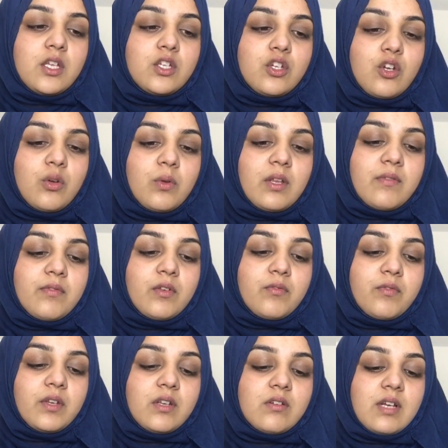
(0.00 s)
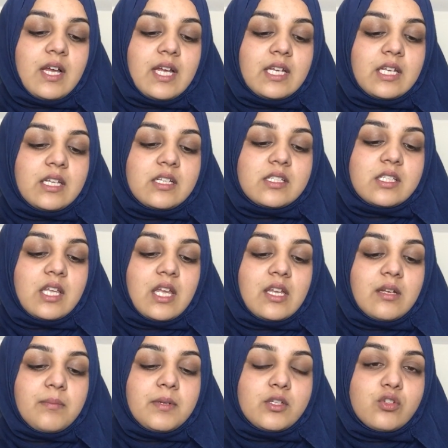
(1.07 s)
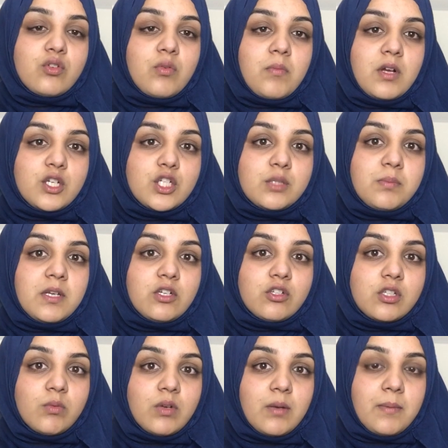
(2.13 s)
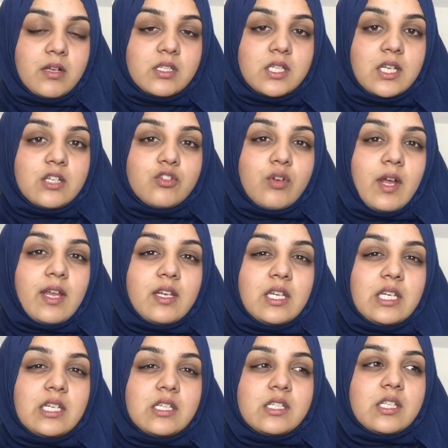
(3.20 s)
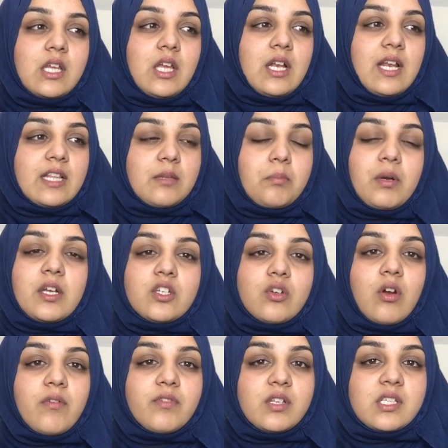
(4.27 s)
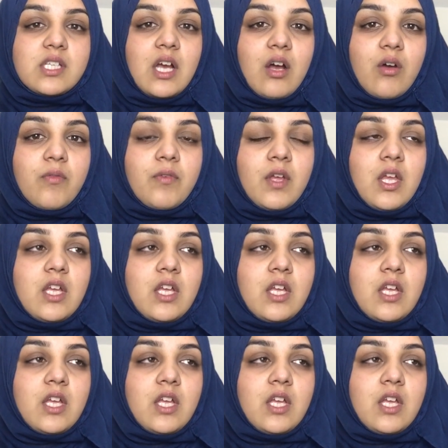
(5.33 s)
You know, if you feel like it's getting a bit too much, speak to someone about it. Try and ease, like, the pressure off yourself.